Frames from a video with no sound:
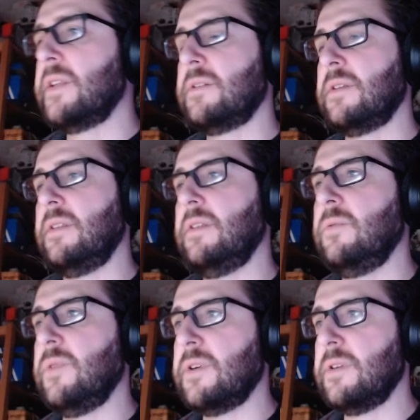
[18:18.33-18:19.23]
I think
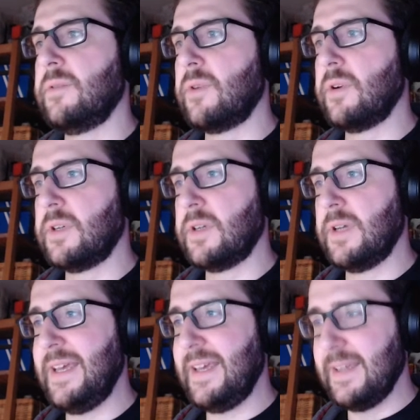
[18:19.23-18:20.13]
we're in the wrong.
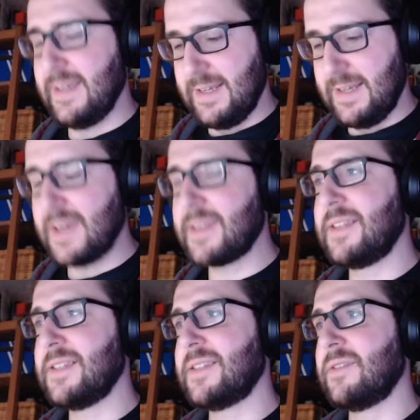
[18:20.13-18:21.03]
I think
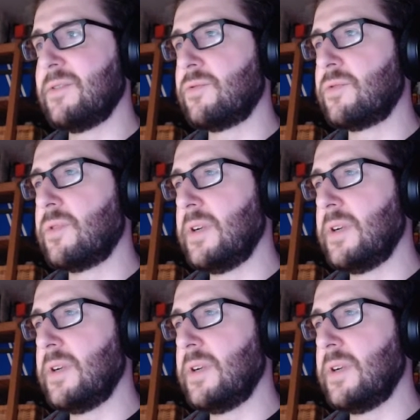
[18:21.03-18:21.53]
this is in the wrong.